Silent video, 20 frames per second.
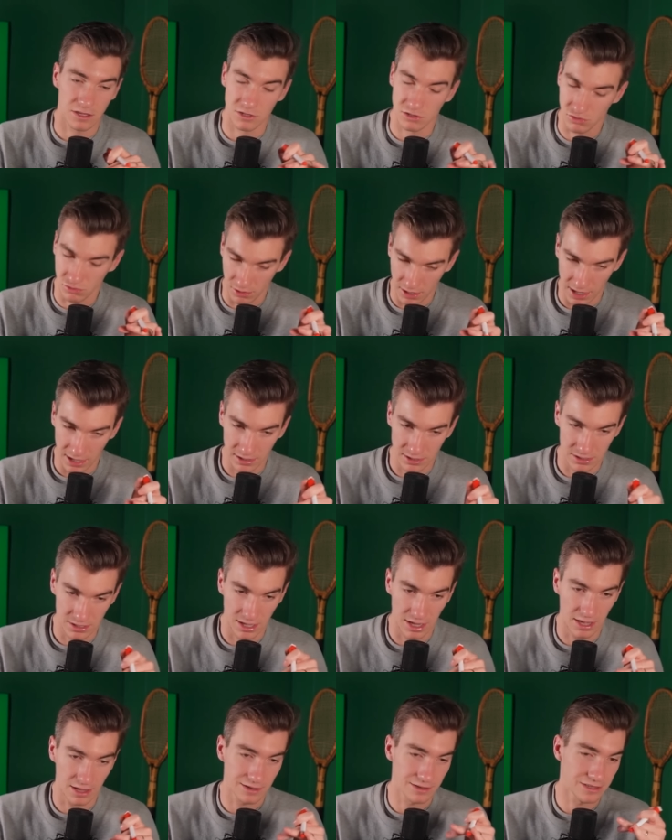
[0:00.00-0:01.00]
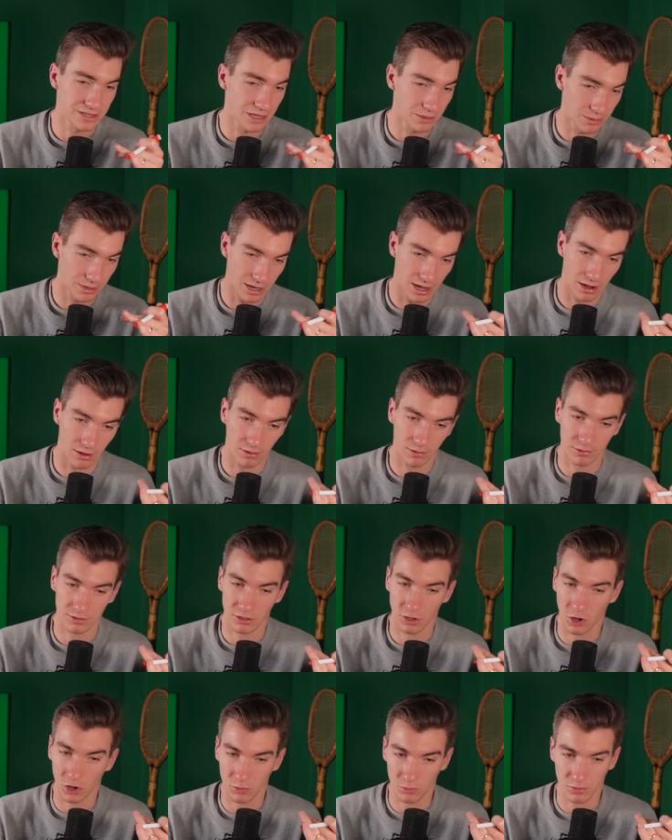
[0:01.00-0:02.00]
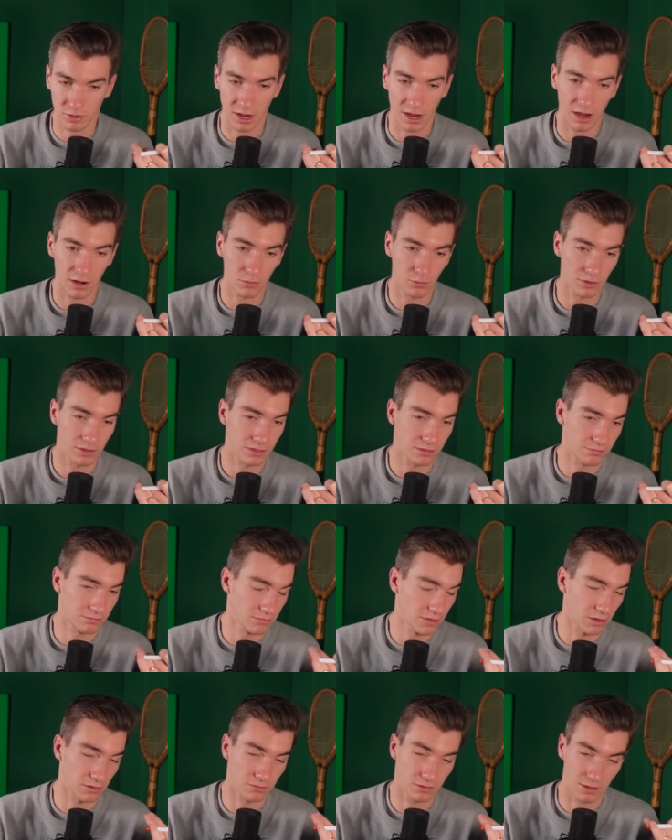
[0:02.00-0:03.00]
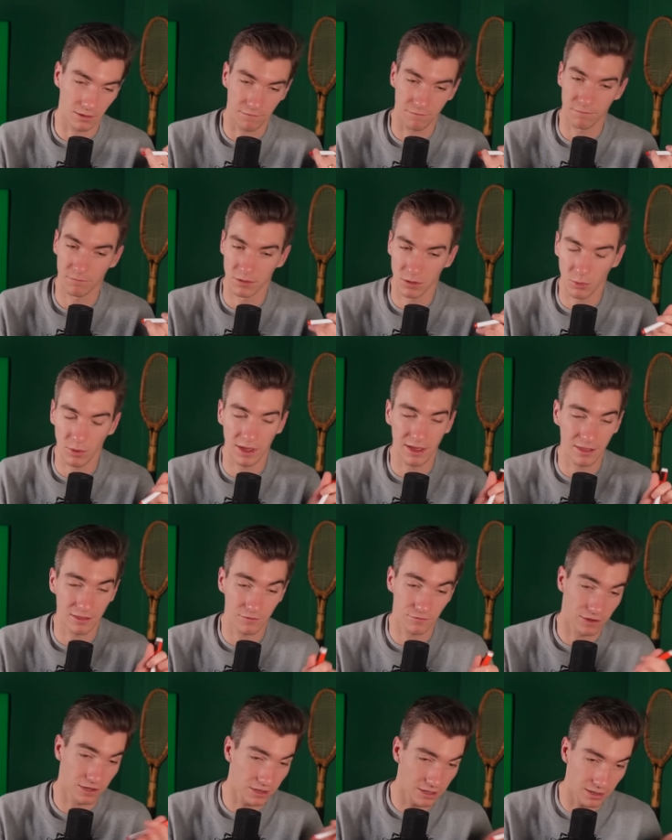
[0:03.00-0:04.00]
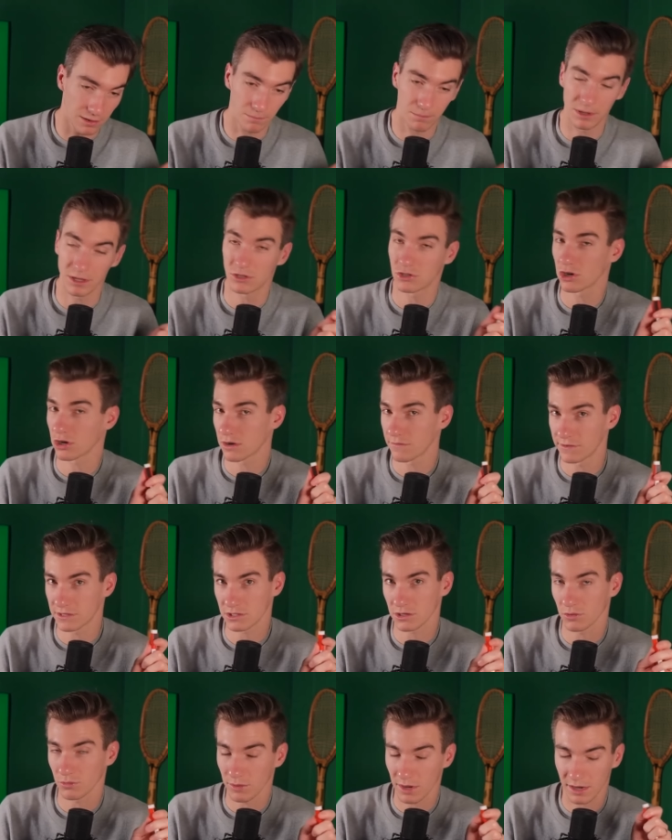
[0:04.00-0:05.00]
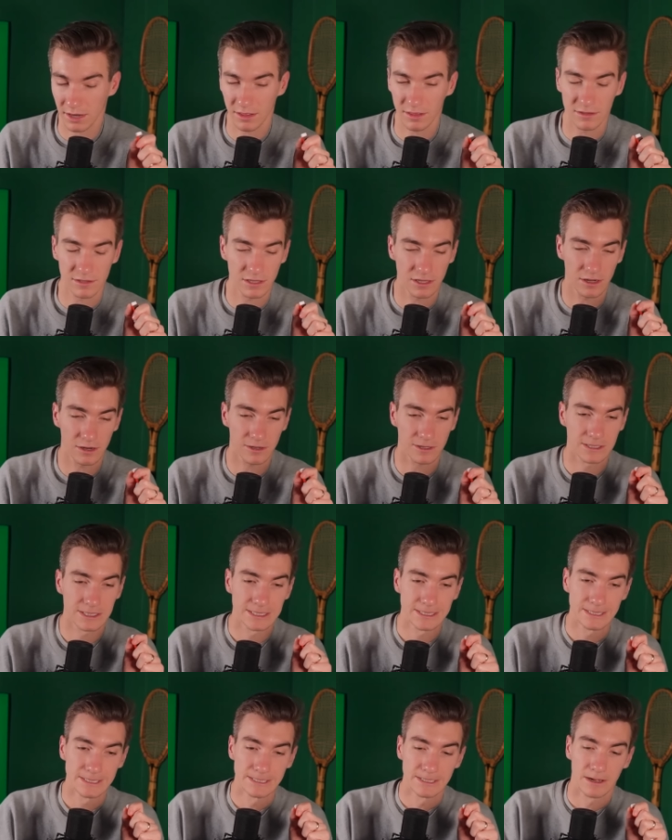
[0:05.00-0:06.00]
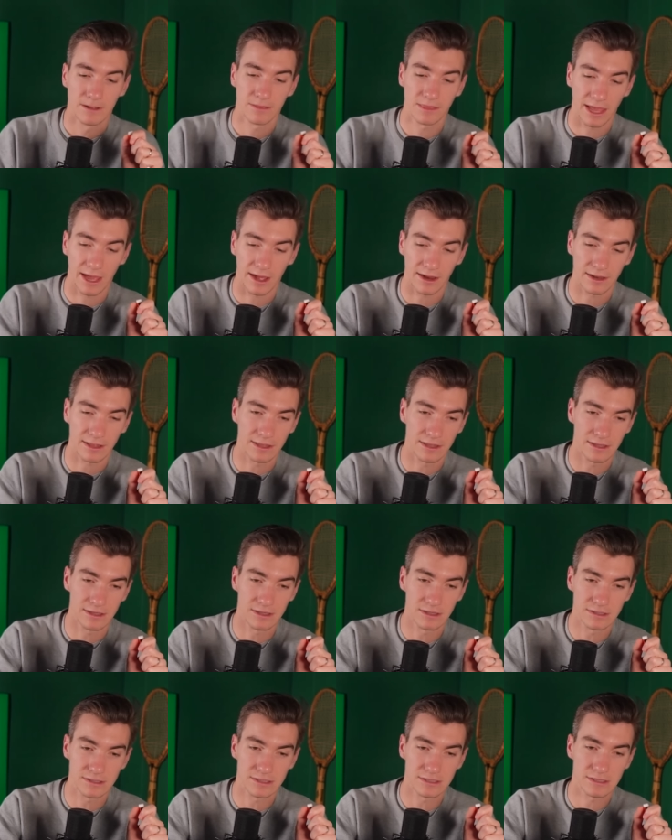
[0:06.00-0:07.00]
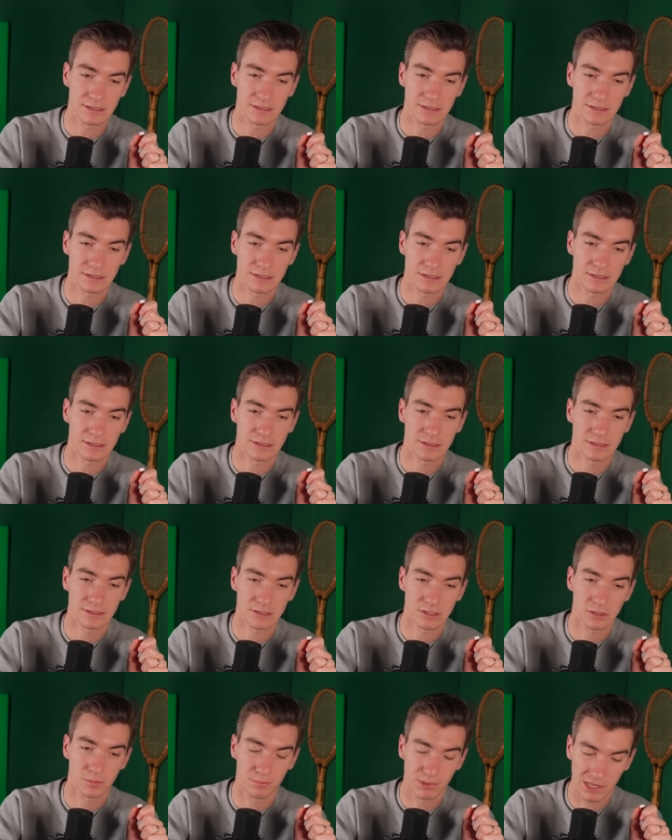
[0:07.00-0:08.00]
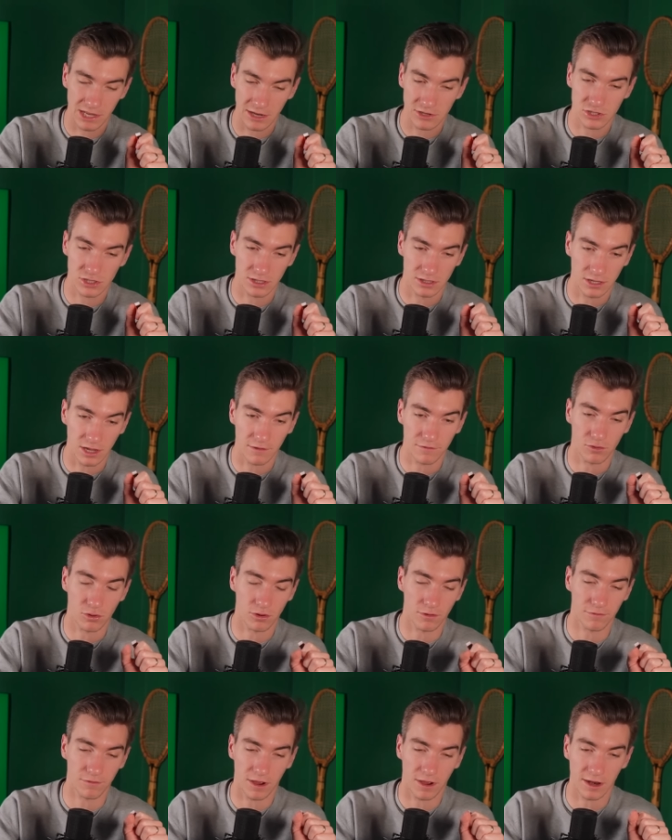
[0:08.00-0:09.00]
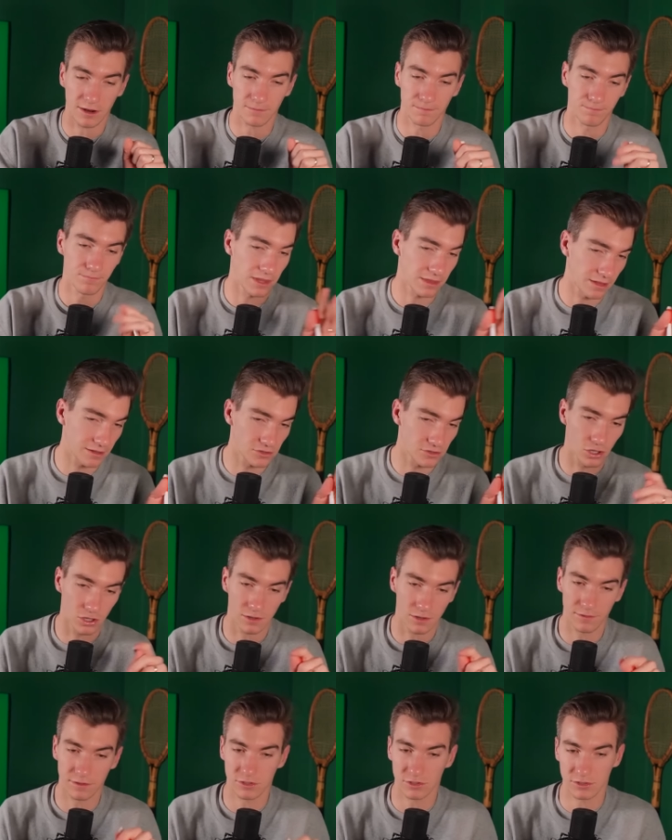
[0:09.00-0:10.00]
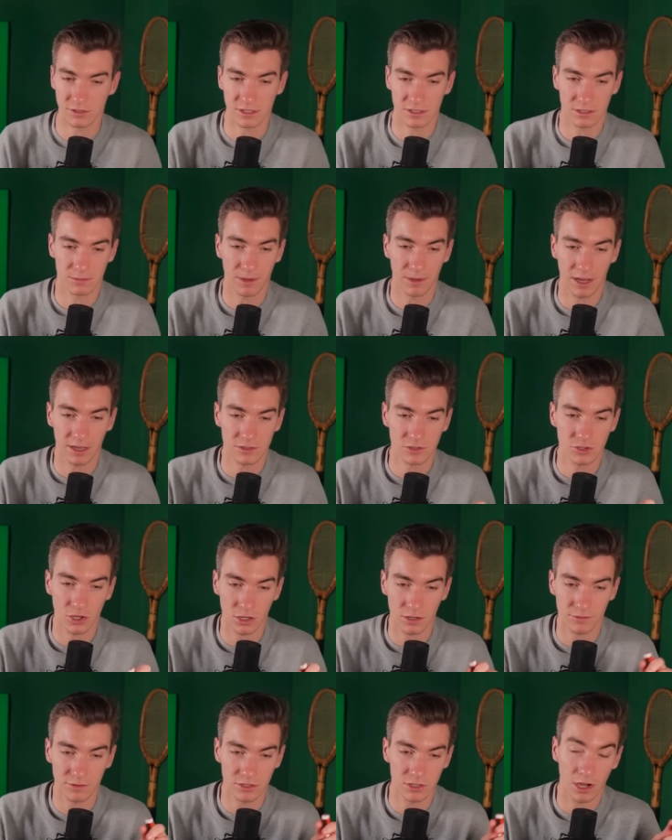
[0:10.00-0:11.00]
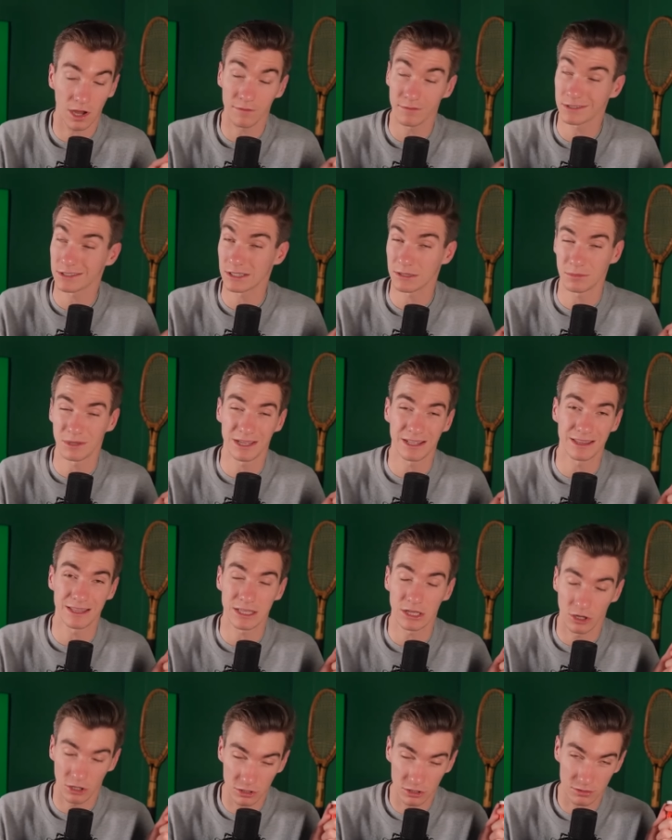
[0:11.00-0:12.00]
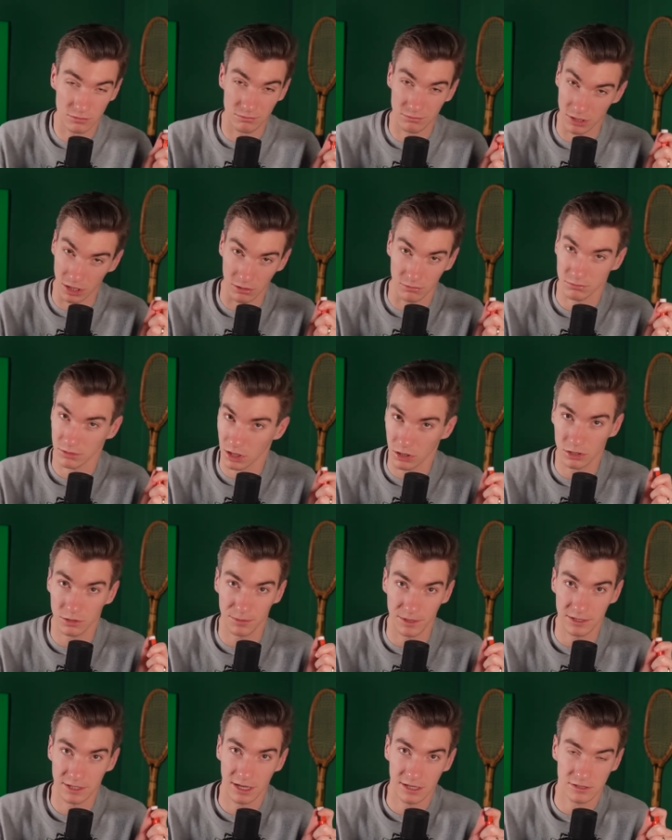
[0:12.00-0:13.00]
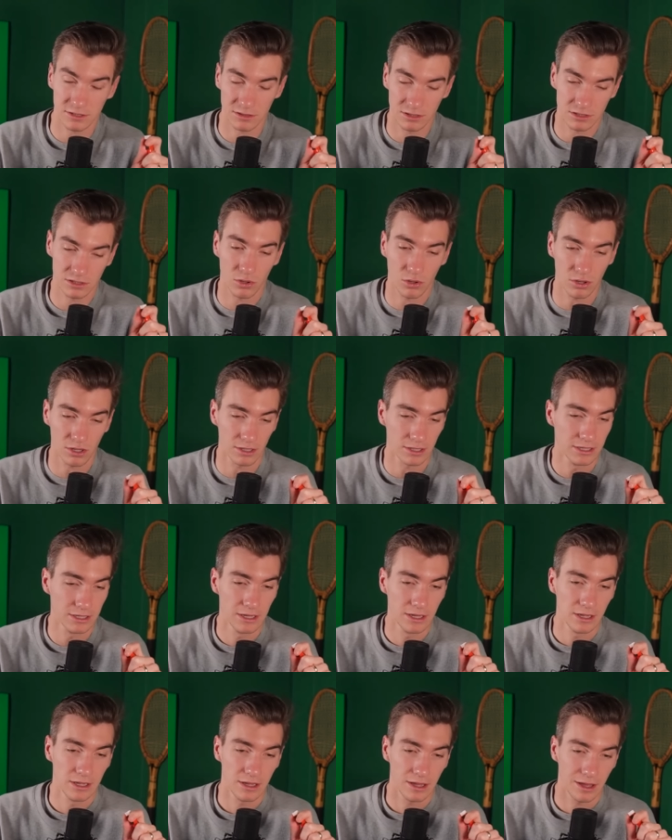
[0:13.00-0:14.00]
is great. And Demonauer with the home crowd, with, you know, the way he's feeling, he beat Djokovic already this year. That is potentially a tough quarterfinal. And then Djokovic or Tsitsipas. Djokovic obviously being the ultimate test on this court.